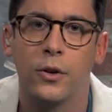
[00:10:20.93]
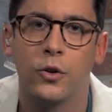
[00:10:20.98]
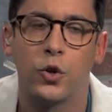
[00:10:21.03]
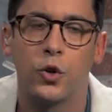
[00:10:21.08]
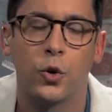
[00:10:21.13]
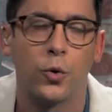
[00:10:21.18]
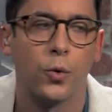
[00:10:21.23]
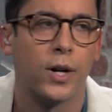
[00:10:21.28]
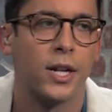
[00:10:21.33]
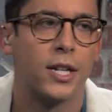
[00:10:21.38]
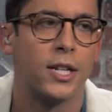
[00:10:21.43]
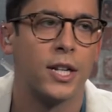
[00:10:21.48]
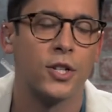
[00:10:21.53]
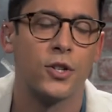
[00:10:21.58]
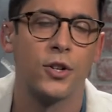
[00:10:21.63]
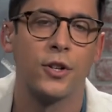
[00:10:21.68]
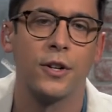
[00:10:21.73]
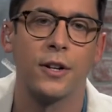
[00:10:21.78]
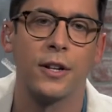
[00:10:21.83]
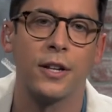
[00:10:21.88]
So it
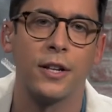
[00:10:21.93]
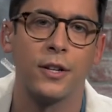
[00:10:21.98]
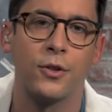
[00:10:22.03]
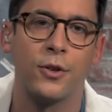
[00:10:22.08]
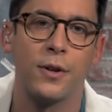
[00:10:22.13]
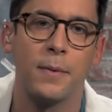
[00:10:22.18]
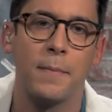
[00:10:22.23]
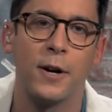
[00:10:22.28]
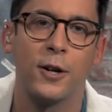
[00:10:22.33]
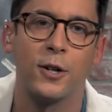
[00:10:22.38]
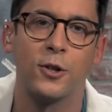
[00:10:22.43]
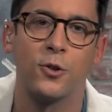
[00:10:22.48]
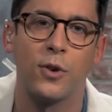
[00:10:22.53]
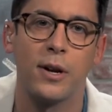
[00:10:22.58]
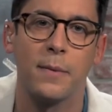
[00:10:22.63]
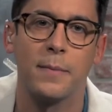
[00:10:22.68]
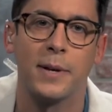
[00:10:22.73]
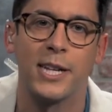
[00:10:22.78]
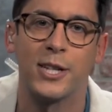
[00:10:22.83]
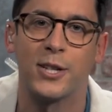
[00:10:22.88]
doesn't, the American
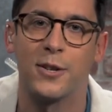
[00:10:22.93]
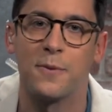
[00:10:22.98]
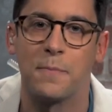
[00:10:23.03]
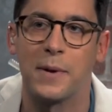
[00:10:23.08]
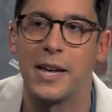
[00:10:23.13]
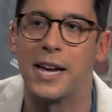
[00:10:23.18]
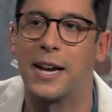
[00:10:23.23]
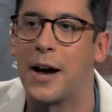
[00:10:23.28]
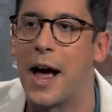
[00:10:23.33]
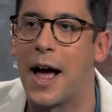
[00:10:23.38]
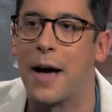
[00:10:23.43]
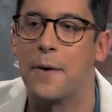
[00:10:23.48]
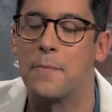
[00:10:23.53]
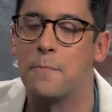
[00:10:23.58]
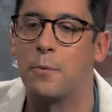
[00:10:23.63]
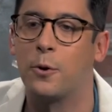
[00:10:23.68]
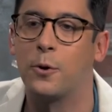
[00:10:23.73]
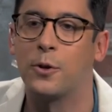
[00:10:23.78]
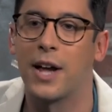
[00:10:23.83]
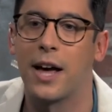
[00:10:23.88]
dream isn't being uh,
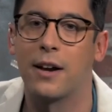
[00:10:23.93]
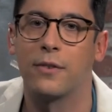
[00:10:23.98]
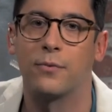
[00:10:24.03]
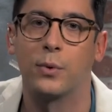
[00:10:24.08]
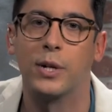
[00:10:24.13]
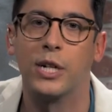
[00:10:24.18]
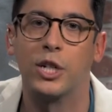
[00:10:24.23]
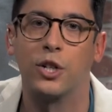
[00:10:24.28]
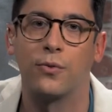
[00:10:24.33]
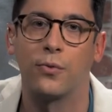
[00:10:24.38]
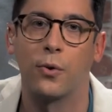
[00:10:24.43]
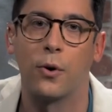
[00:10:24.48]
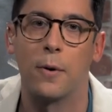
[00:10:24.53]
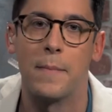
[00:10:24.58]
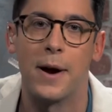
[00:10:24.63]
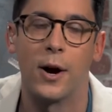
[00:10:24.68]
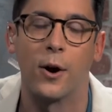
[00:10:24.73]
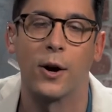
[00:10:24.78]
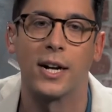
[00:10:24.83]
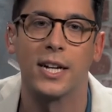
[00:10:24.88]
pulled out of reach for
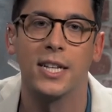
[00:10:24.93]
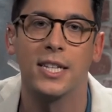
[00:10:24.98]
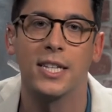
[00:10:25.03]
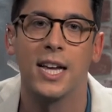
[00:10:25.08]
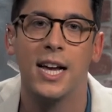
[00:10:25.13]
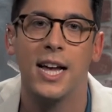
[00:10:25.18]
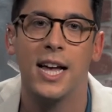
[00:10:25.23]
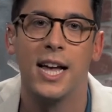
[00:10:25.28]
Americans.